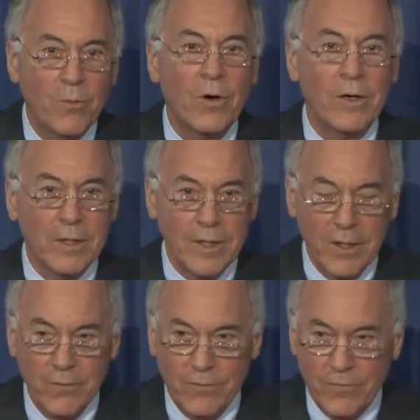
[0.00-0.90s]
Warren
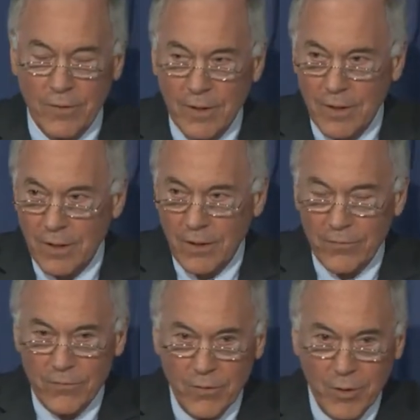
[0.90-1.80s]
Coats
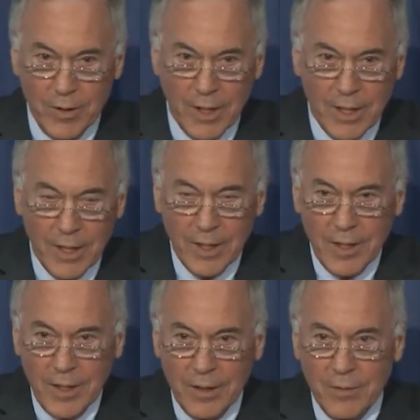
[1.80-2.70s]
also in,
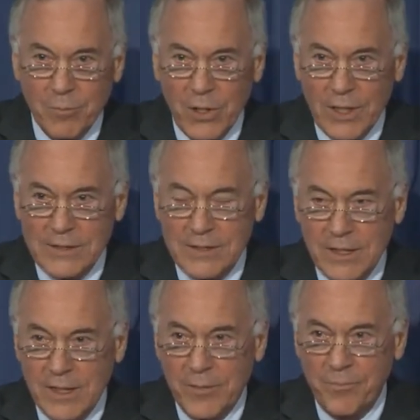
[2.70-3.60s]
in
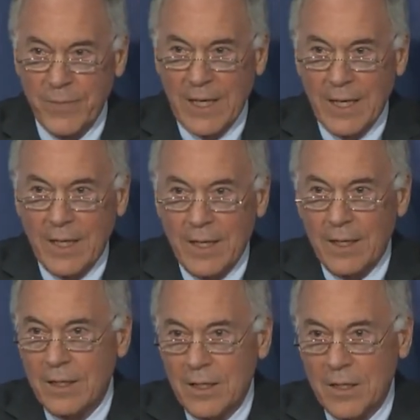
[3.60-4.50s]
Bosnia,
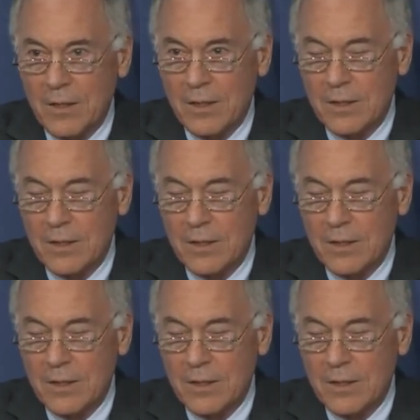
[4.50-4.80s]
uh,